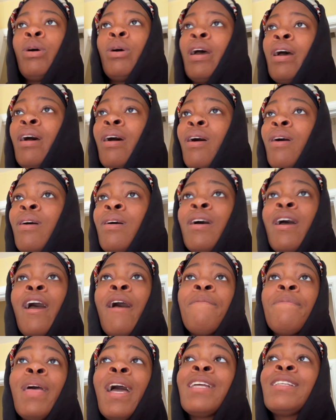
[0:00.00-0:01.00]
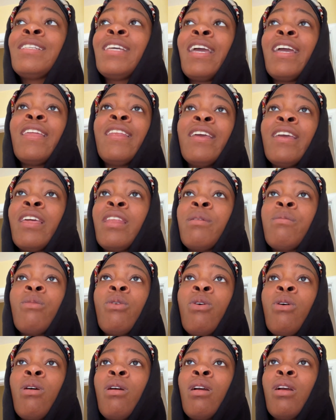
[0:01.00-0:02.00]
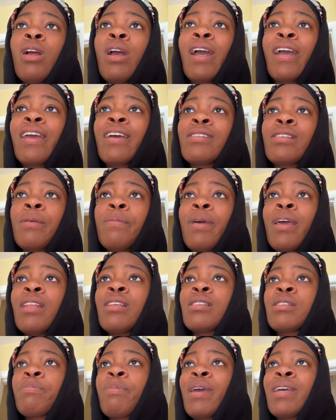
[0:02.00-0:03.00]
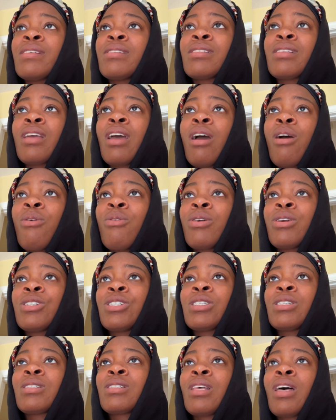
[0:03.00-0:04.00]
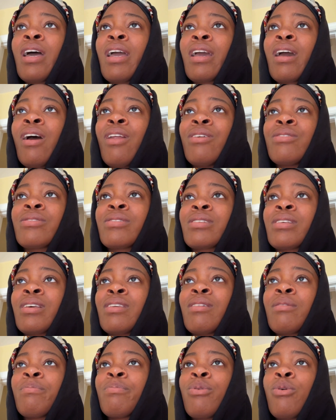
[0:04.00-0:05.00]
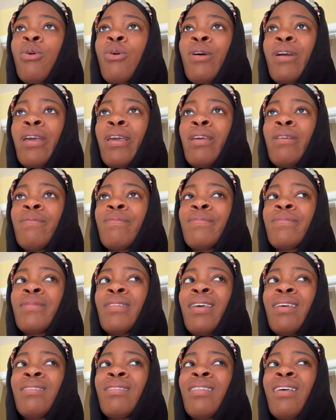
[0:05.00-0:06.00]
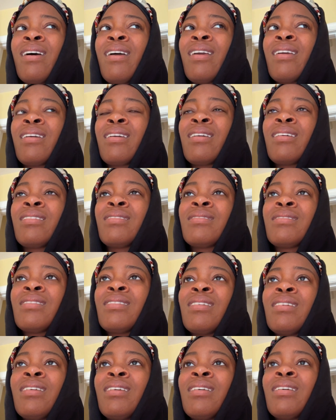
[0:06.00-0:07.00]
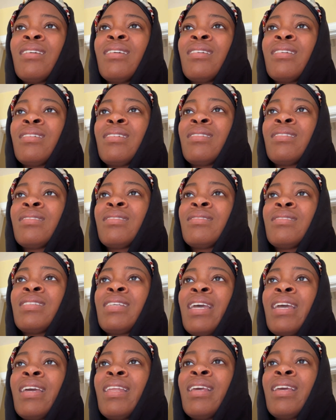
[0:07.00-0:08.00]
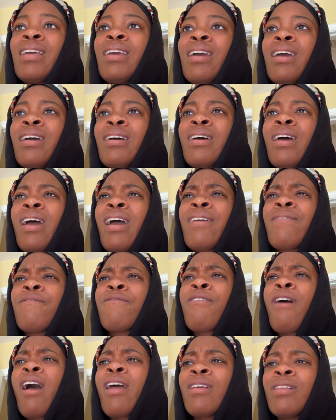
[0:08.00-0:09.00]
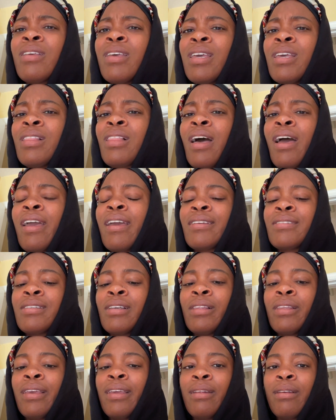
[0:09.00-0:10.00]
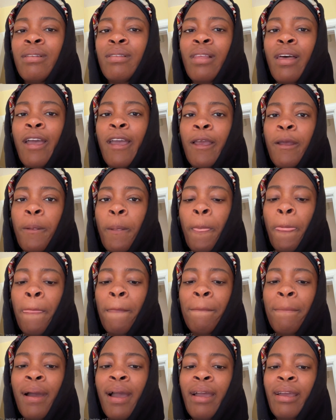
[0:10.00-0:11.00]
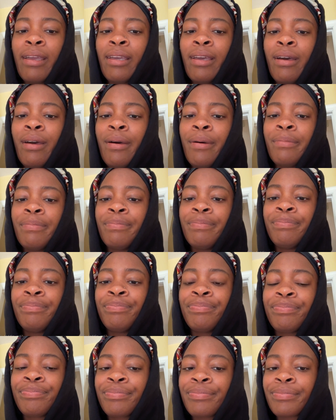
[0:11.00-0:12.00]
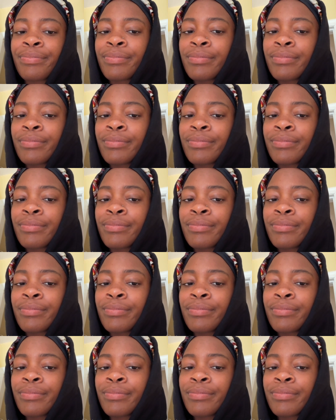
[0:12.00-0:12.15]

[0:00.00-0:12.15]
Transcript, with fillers: Well, I'm not dating anymore. I guess I'm in a space now where it's just like, I don't see the point in like dating. I finally like deleted like my, um,